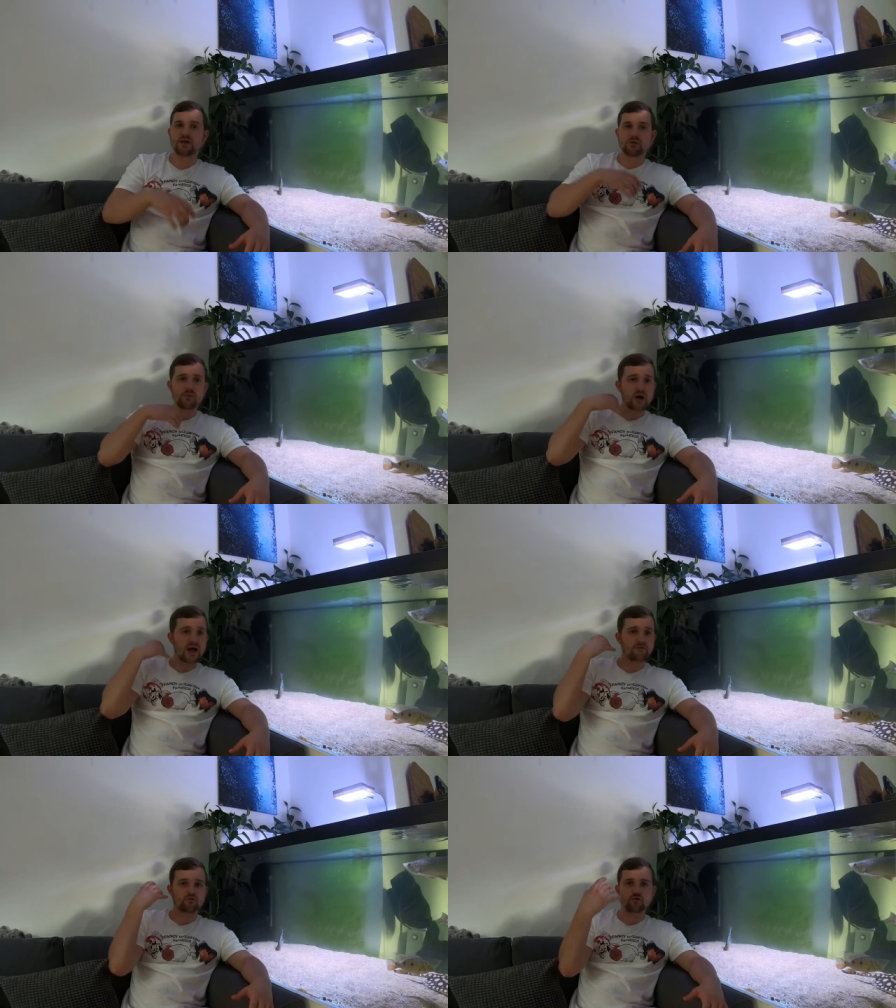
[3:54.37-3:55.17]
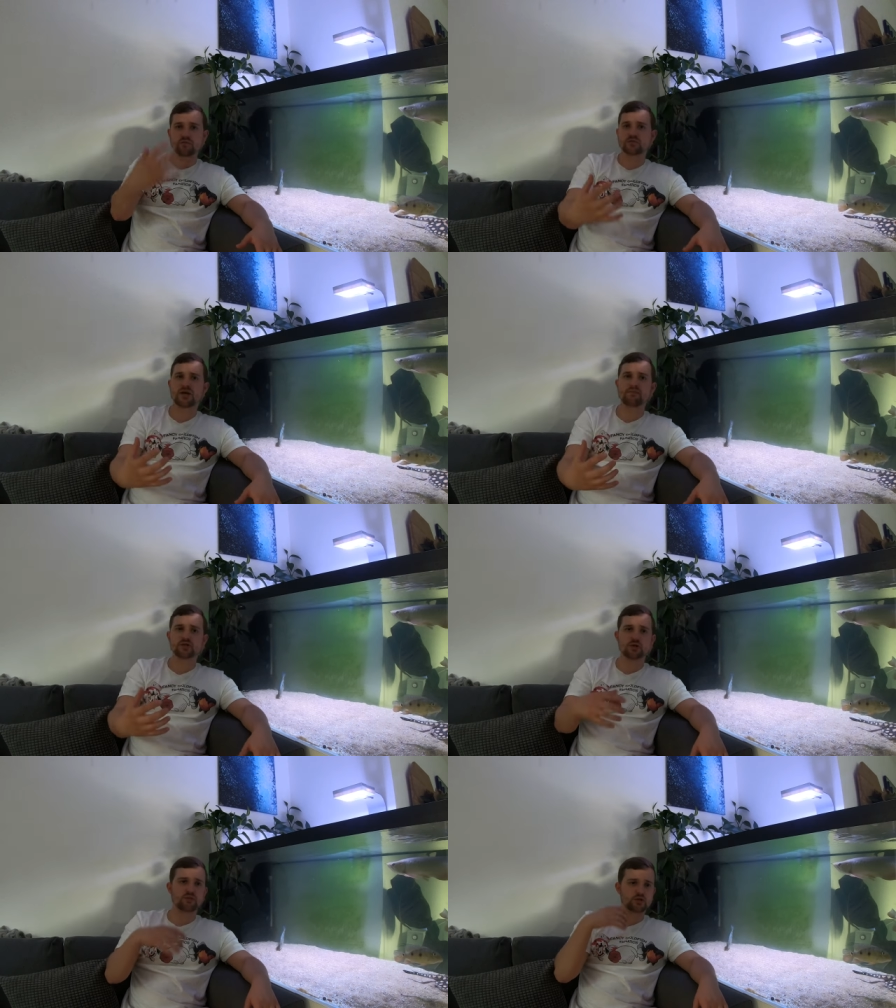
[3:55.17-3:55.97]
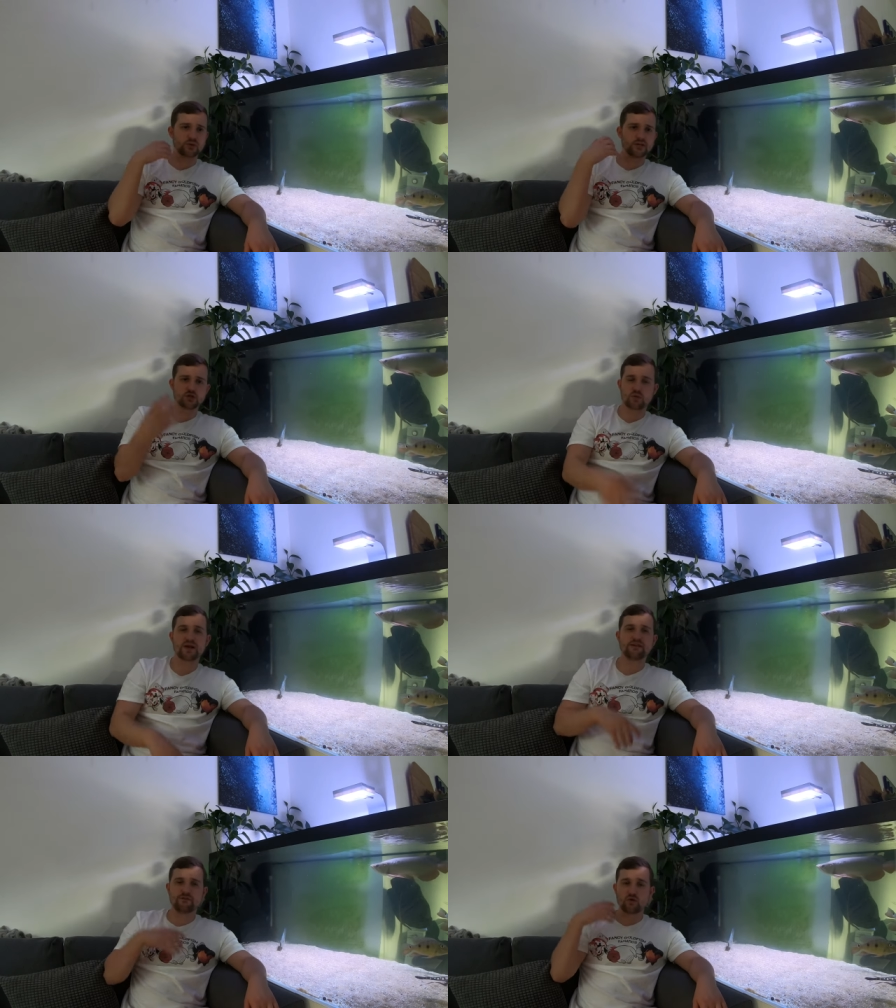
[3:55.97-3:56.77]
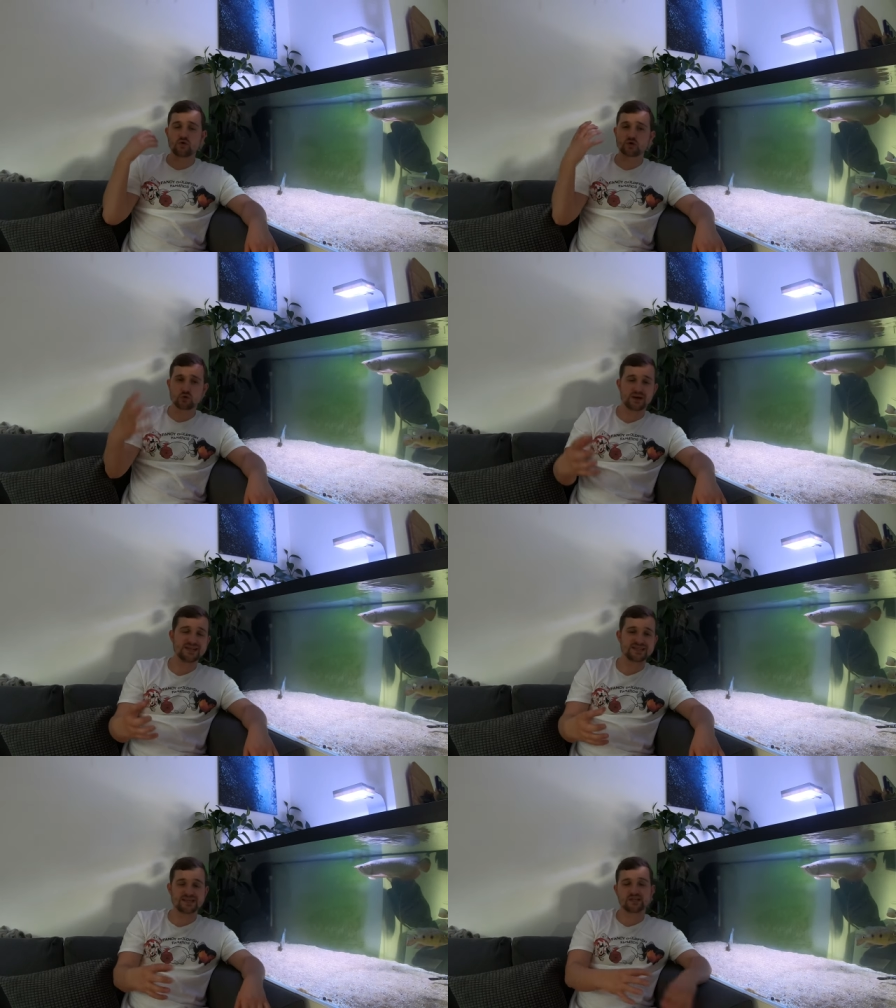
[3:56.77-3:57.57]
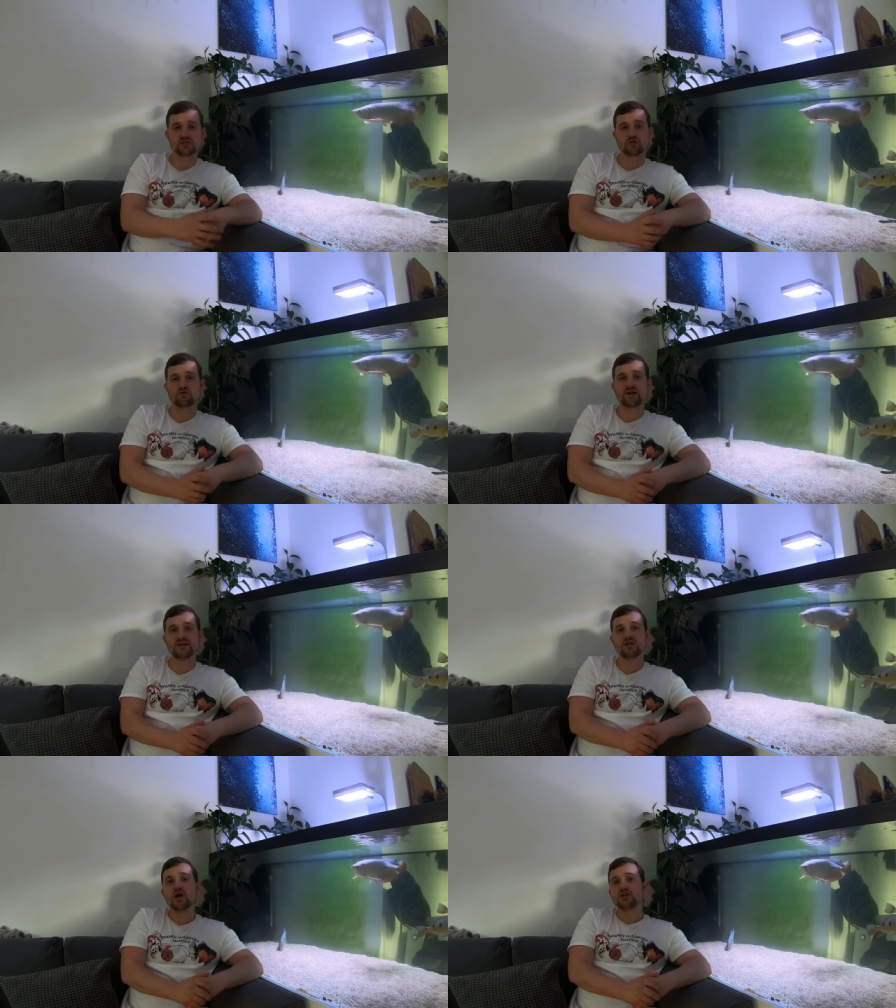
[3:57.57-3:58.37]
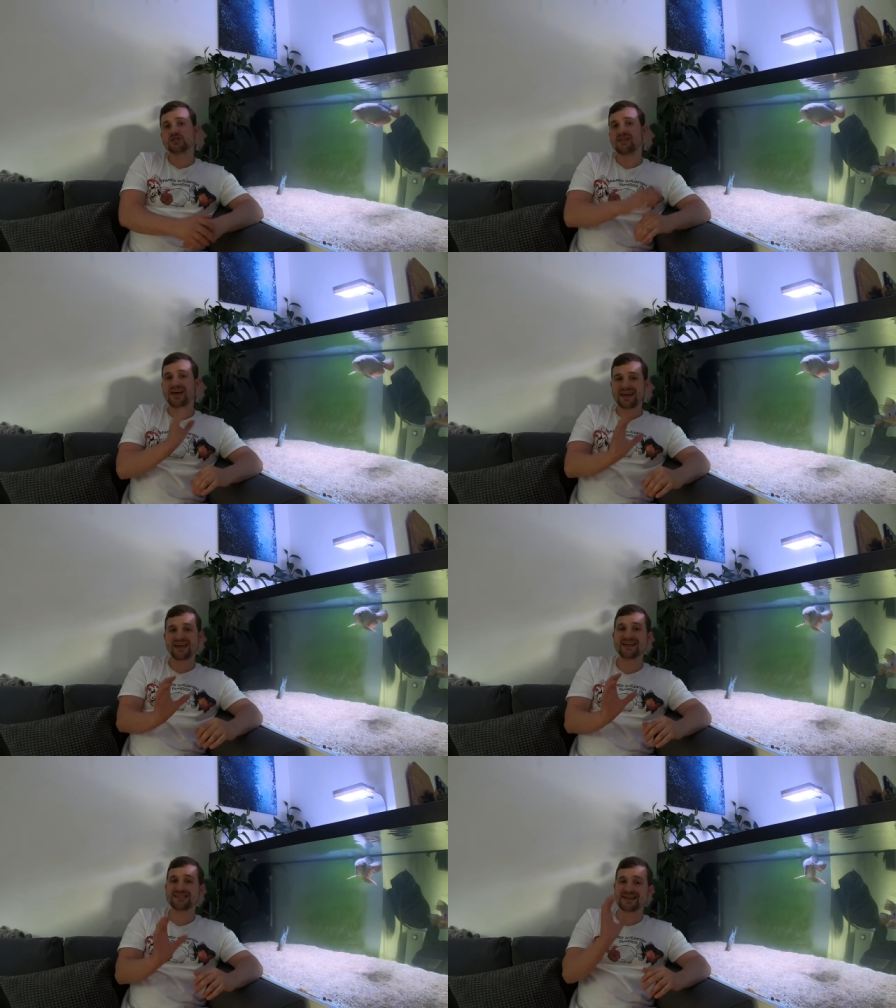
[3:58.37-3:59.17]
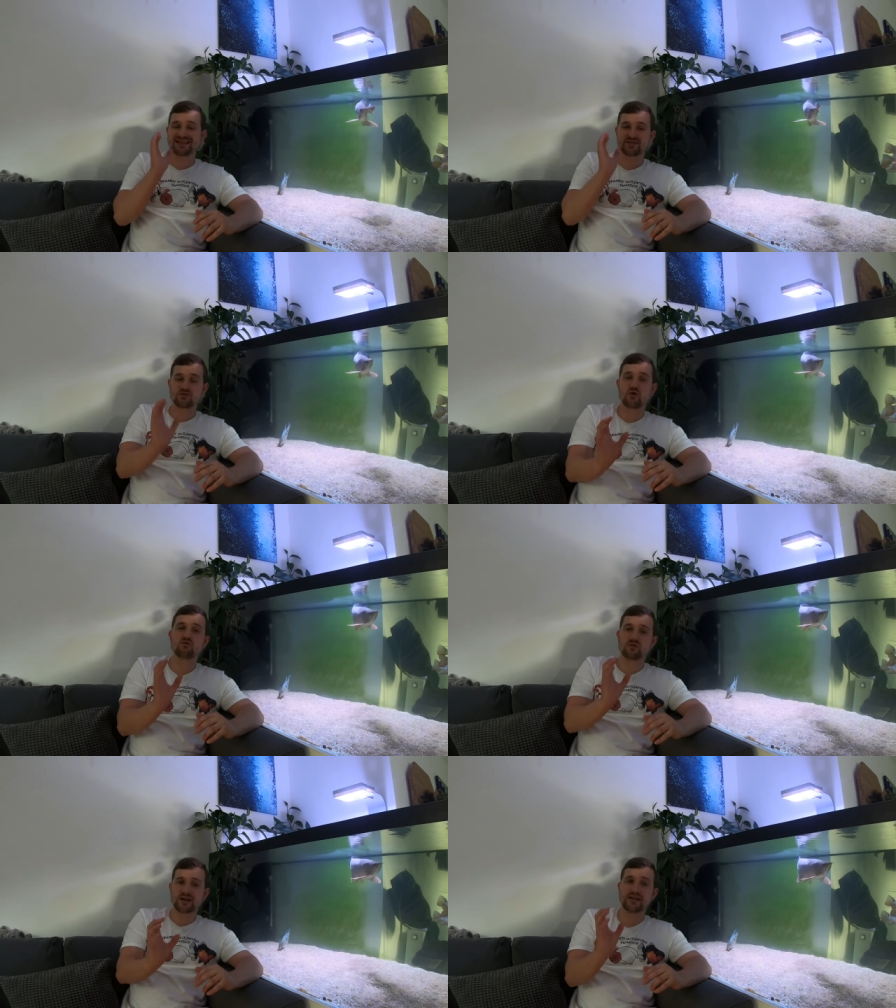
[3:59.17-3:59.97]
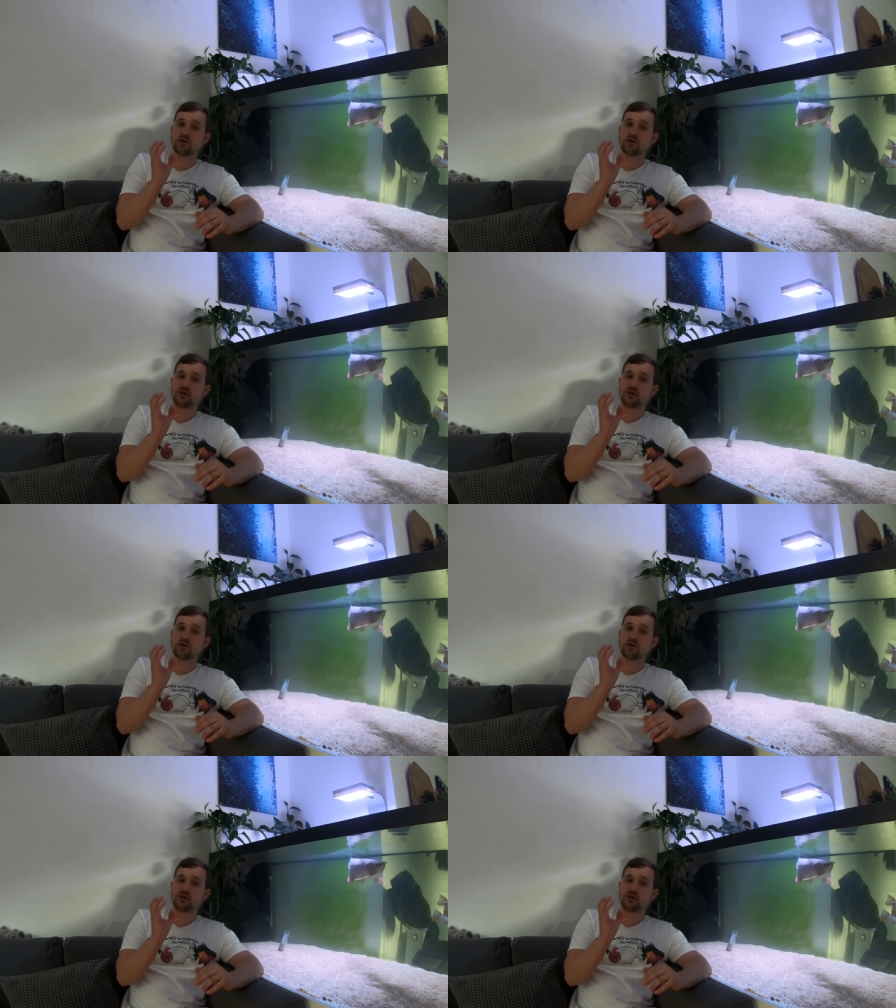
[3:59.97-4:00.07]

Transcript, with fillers: You might have a room temperature between twenty-four, twenty-six degrees, so that heater is not really